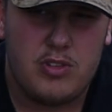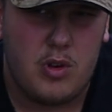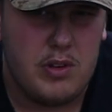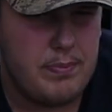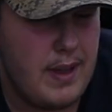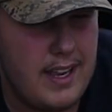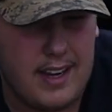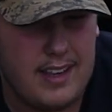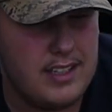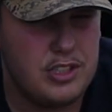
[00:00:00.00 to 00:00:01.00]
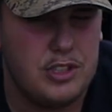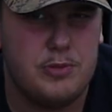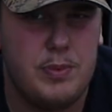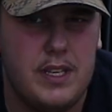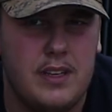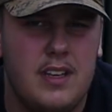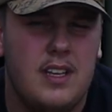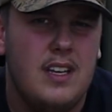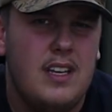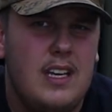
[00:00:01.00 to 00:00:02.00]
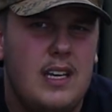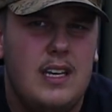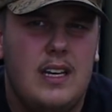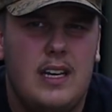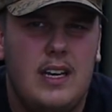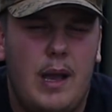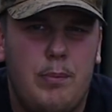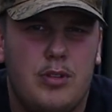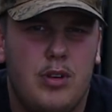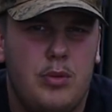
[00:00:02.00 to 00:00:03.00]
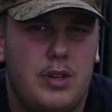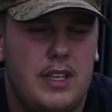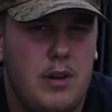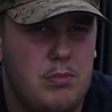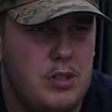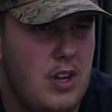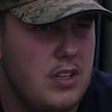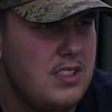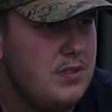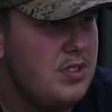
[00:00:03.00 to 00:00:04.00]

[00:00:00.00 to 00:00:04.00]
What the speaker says: solid bag, it's just been absolutely unproductive.